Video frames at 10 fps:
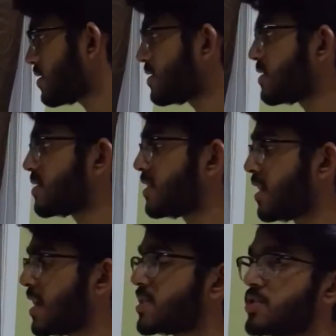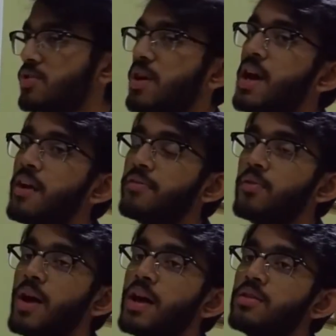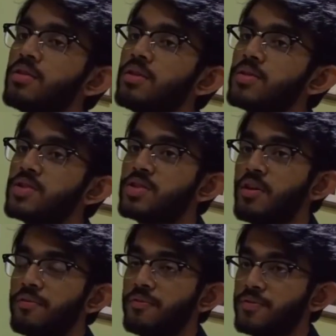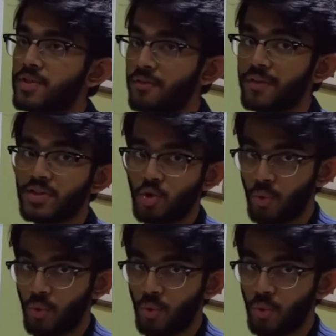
since it's in an ester, I have to add the suffix